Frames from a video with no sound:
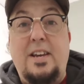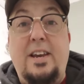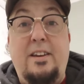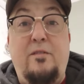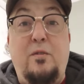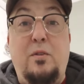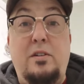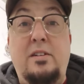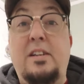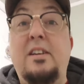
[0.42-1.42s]
Hey
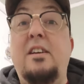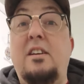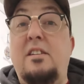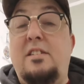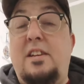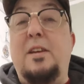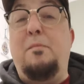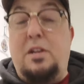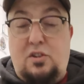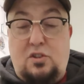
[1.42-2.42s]
everyone, today
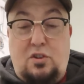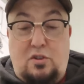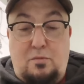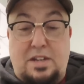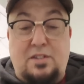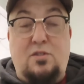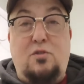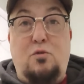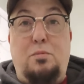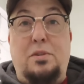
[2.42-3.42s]
I'm going to show you my
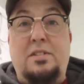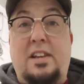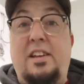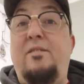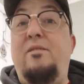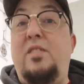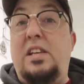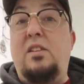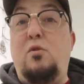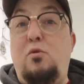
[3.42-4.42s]
Superskin
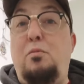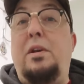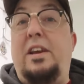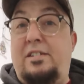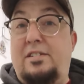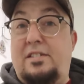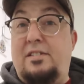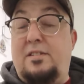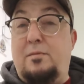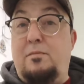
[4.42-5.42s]
V-Loop hair
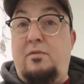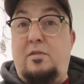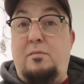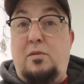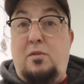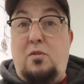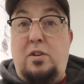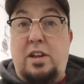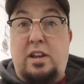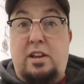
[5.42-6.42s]
system from
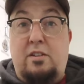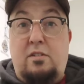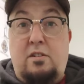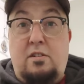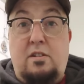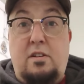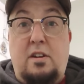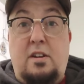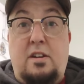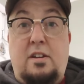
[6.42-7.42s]
Lordhair.
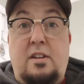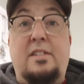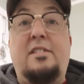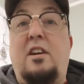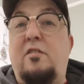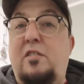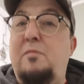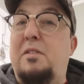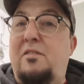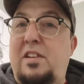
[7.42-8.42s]
It's
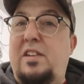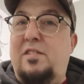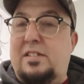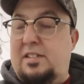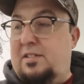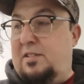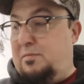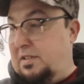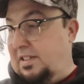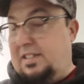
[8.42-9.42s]
currently my favorite
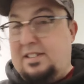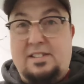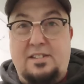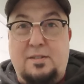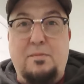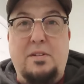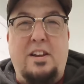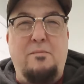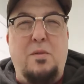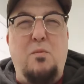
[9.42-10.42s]
system and it's the system that
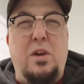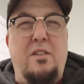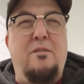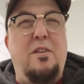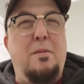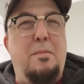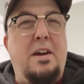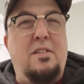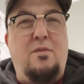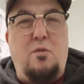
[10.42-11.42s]
I've been wearing for the
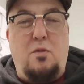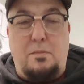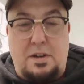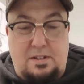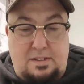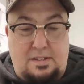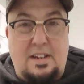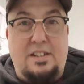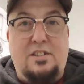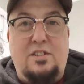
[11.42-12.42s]
past four months.
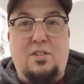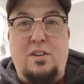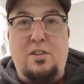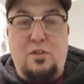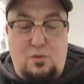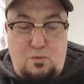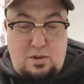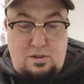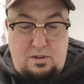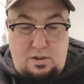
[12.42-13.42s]
I just got a new
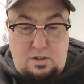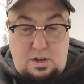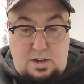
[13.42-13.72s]
one